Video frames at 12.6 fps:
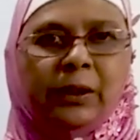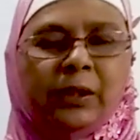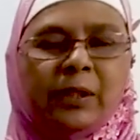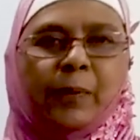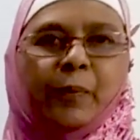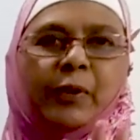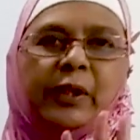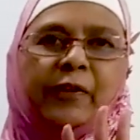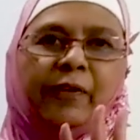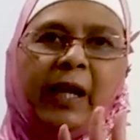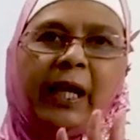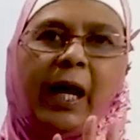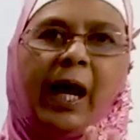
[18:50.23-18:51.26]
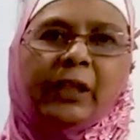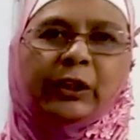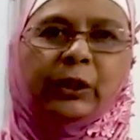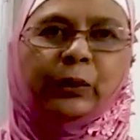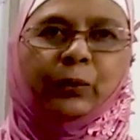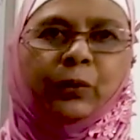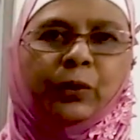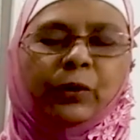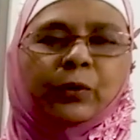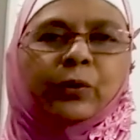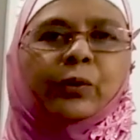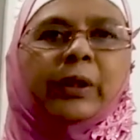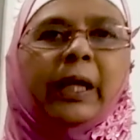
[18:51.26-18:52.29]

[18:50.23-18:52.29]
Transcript: suppose if I ask you to